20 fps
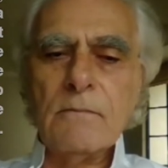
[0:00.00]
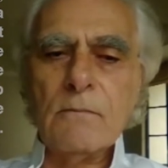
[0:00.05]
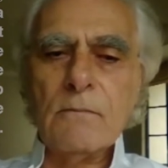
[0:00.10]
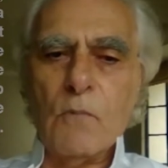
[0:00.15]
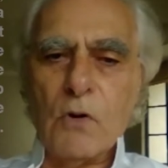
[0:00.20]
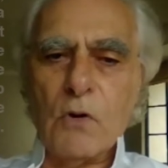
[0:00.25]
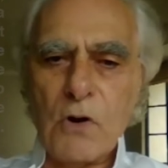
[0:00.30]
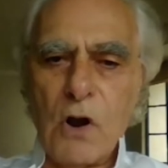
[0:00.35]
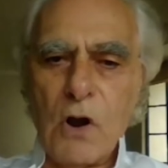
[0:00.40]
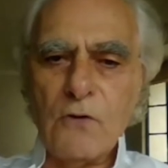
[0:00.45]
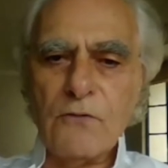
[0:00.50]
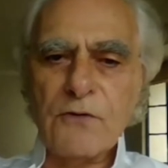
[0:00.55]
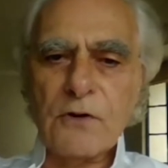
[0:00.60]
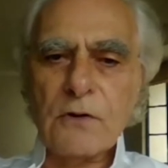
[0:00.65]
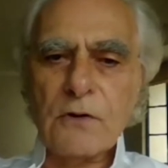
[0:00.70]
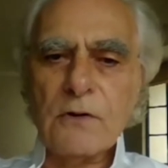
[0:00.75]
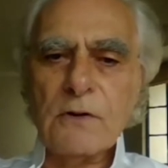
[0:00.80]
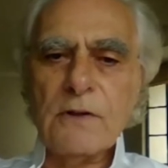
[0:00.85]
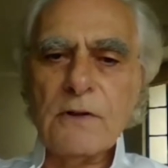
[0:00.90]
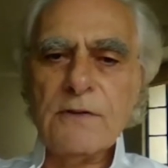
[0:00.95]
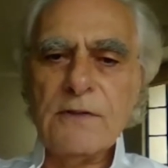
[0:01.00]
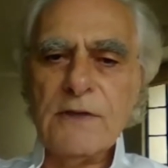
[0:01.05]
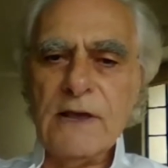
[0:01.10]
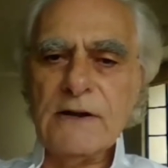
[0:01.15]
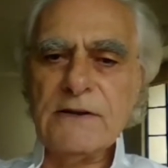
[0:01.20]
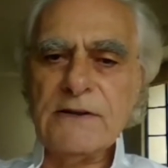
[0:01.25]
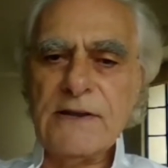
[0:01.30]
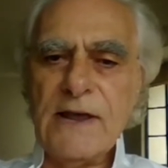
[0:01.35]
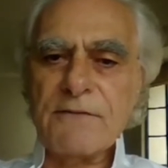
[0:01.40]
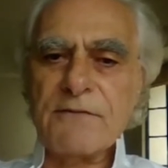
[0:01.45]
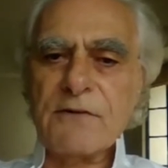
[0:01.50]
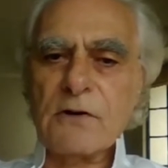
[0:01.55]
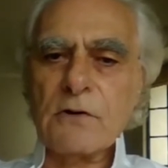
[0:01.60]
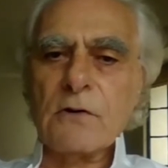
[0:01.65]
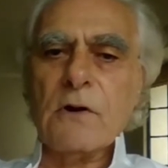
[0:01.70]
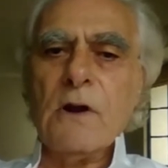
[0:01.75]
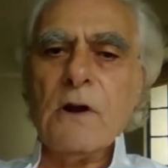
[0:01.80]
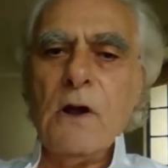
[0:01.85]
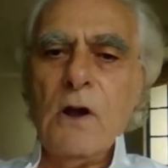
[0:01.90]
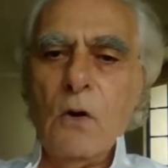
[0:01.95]
Moreover, the
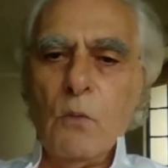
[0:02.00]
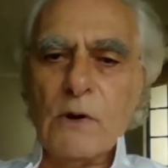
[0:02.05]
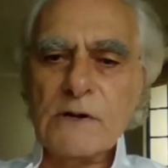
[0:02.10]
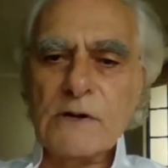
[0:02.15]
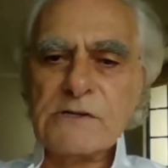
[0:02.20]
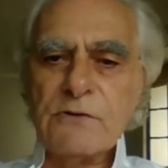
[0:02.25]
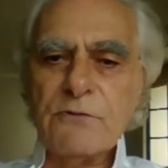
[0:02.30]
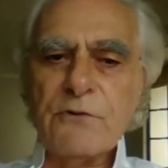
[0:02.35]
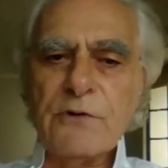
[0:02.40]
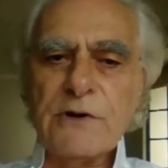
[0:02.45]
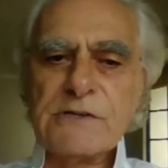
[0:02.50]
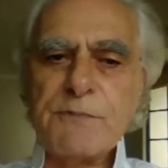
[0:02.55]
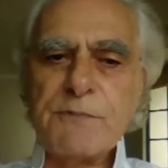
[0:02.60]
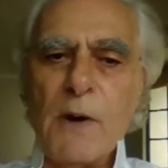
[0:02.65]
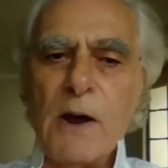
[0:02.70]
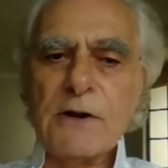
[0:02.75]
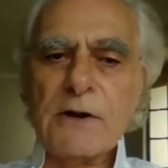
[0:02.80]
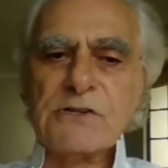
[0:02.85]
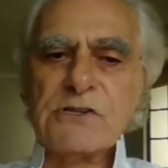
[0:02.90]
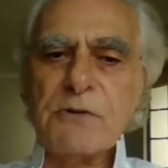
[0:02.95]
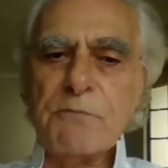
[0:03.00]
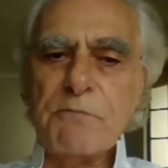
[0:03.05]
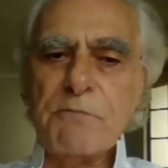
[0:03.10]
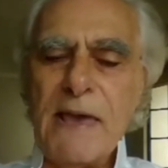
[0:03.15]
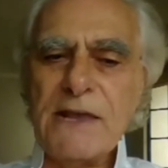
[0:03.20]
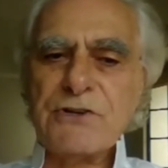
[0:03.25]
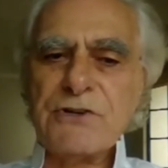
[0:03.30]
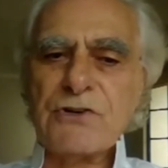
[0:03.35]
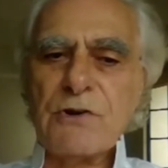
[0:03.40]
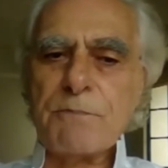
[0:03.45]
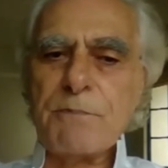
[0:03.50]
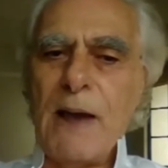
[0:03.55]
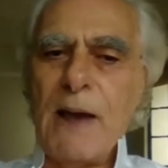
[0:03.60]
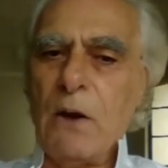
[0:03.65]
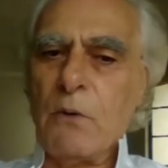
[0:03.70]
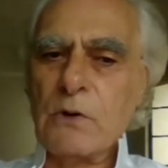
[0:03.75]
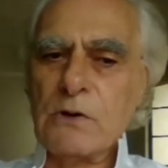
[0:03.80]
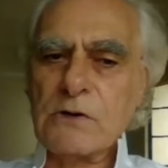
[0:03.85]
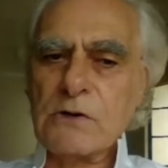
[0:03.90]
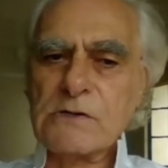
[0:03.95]
endeavor was in response to major
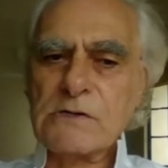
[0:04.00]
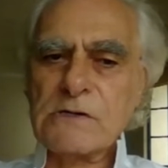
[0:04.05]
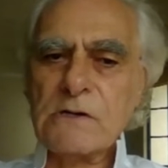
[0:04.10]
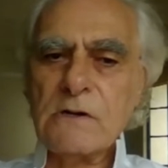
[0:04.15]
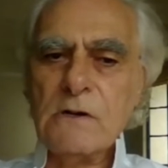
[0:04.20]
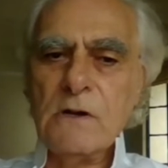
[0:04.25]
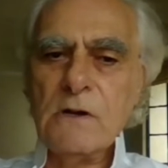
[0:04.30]
powers,